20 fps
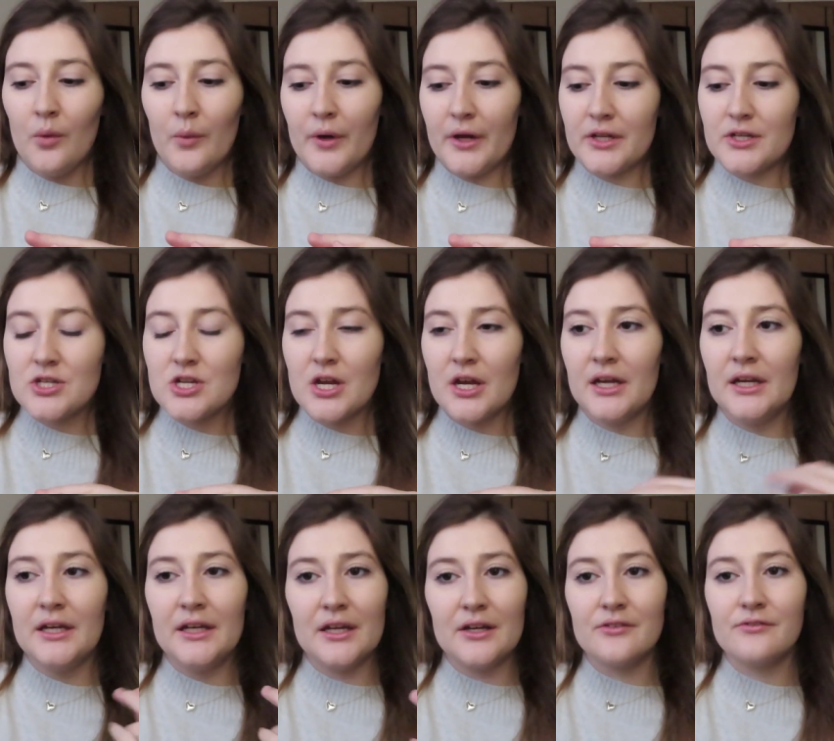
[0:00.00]
which
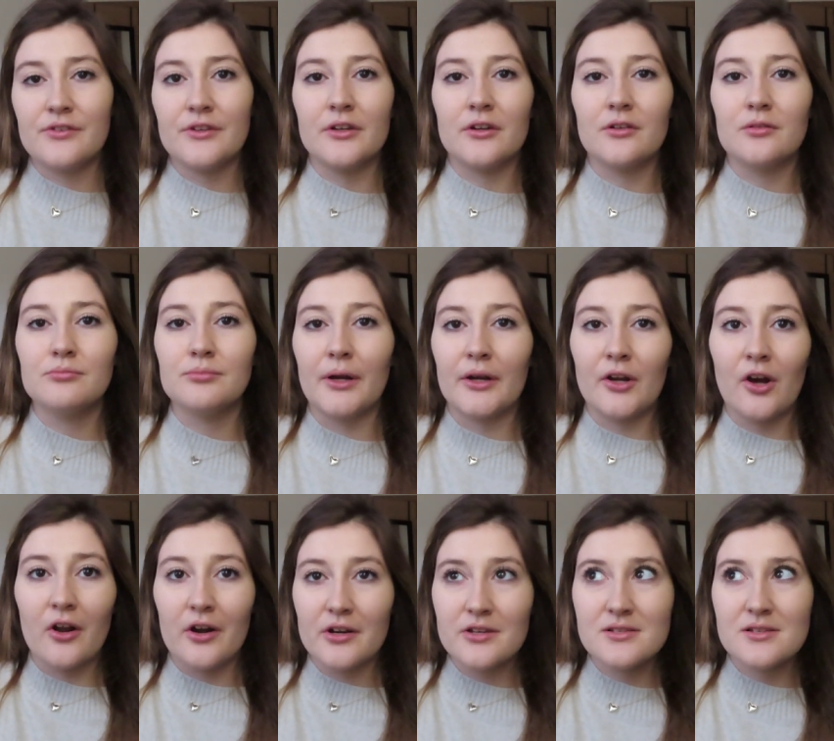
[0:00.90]
he didn't feel my
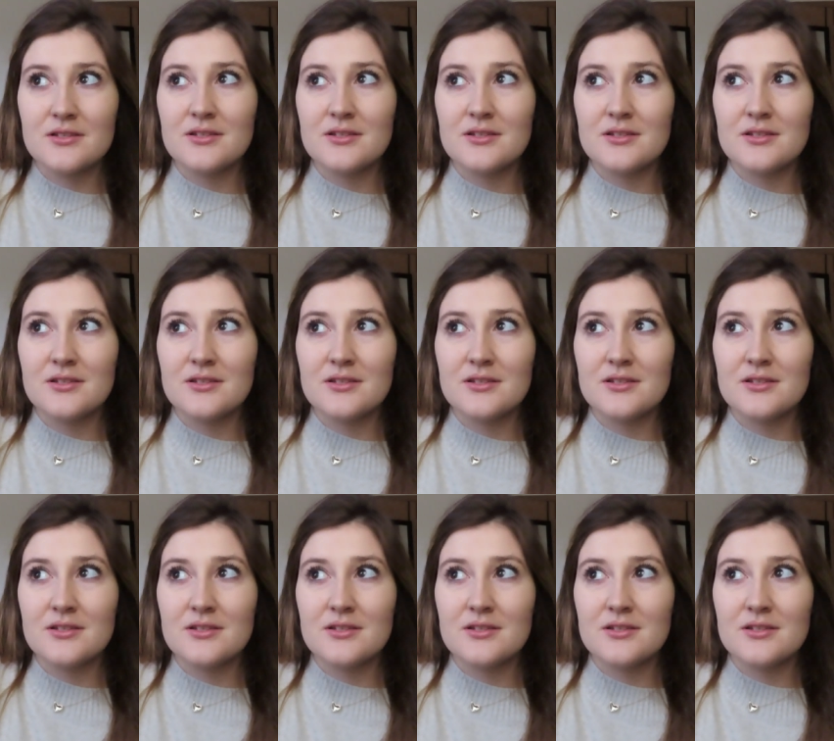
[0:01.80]
daughter's